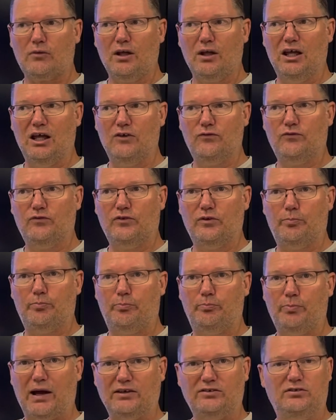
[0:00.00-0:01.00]
if the
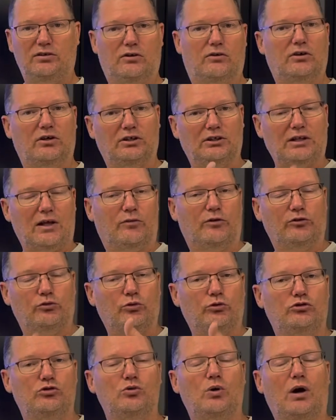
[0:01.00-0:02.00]
bacteria levels were
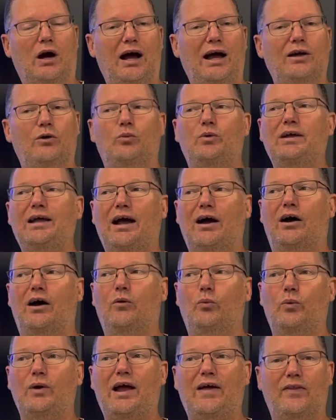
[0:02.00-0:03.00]
too high, we, ha
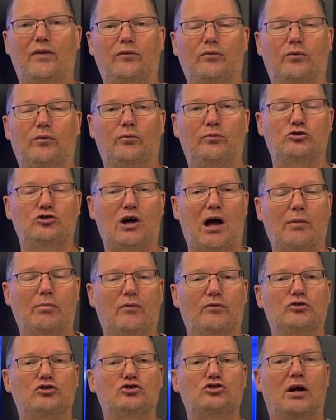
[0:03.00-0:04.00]
we had the job
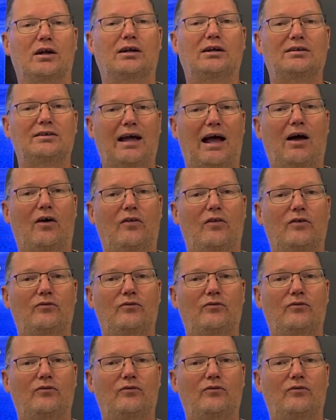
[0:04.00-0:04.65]
of shutting down the